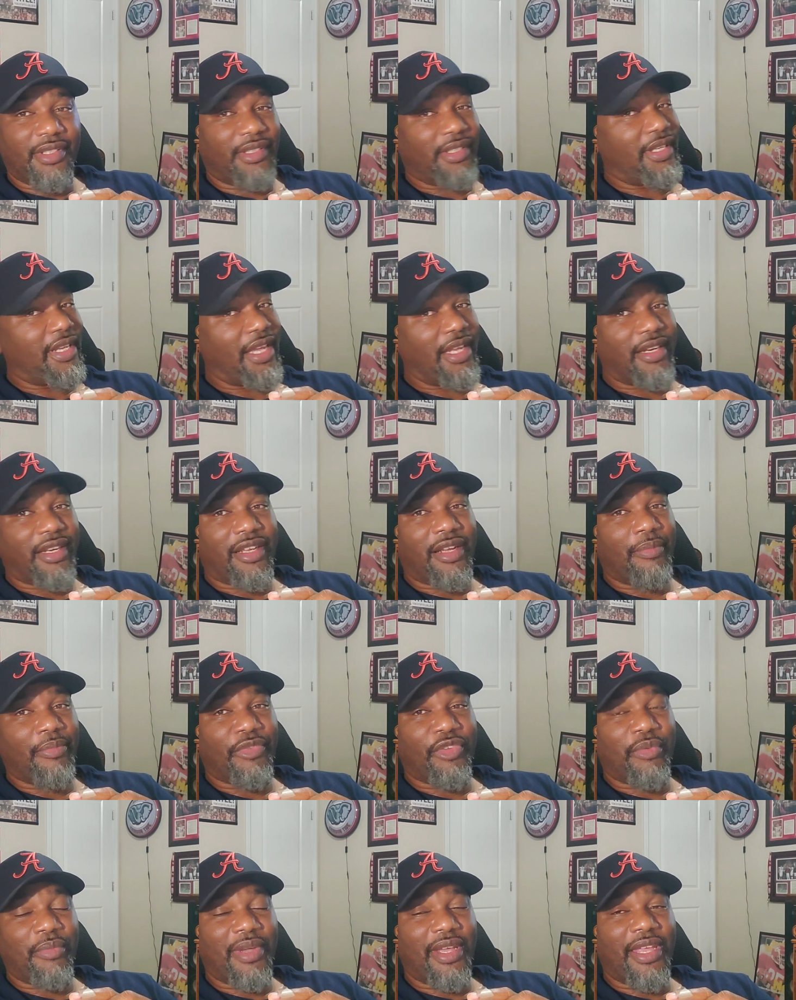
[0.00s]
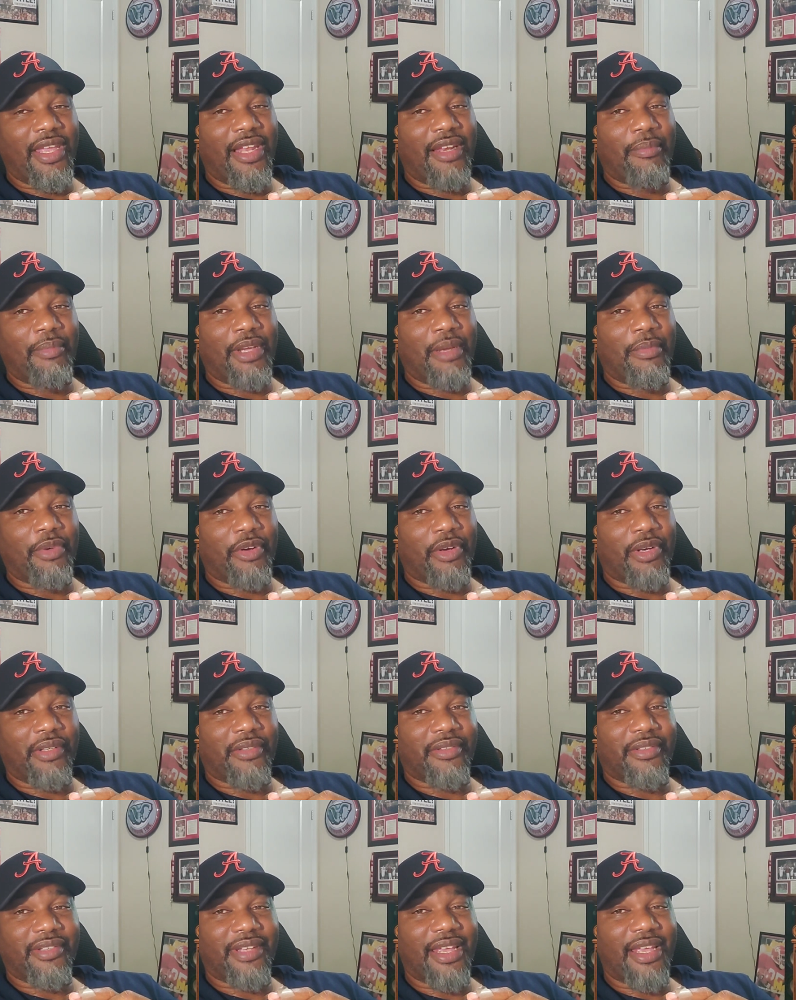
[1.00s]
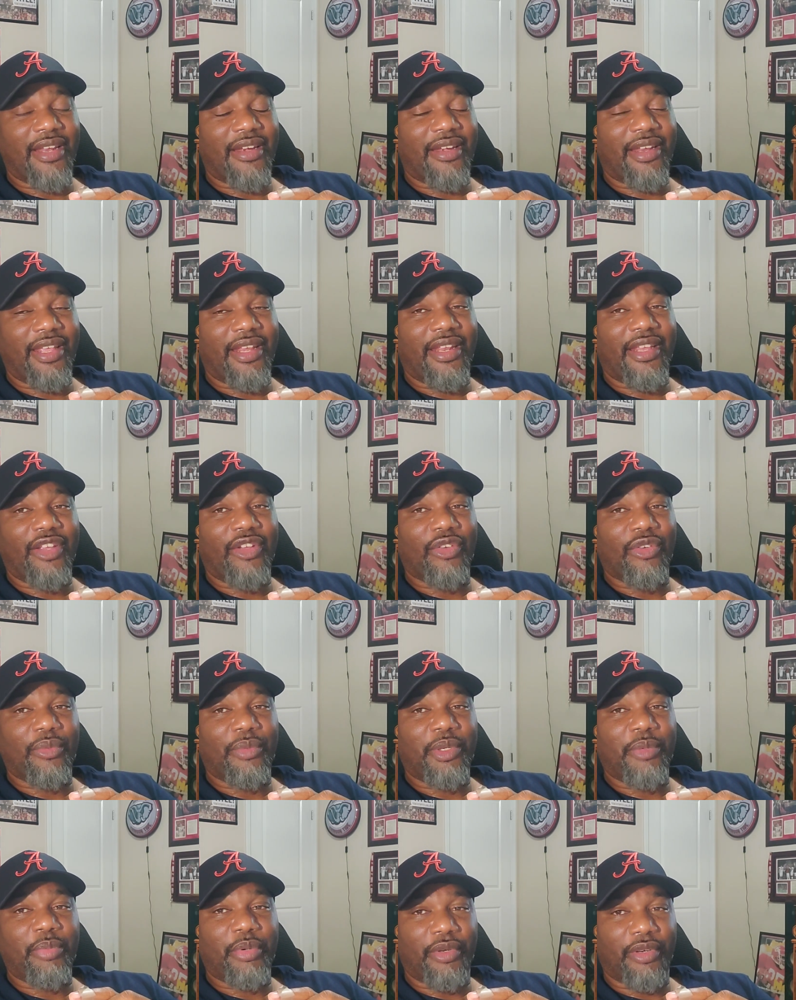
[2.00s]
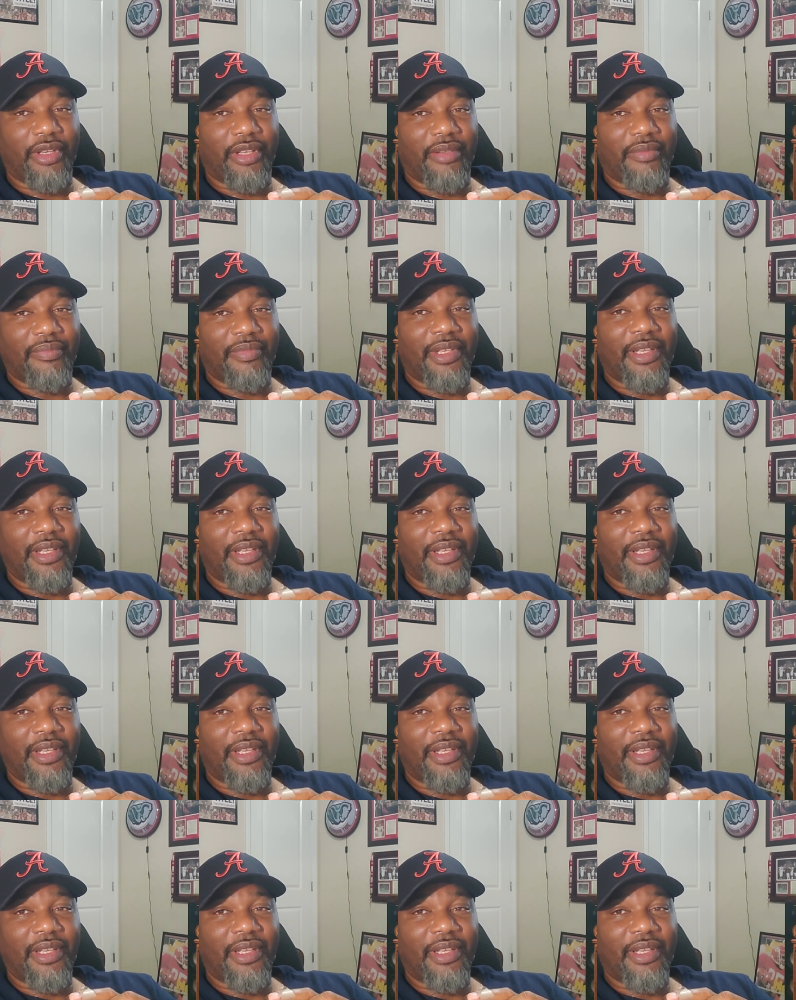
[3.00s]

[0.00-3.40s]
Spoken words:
He got to come through my Alabama Crimson Tide, and that ain't going to be pretty.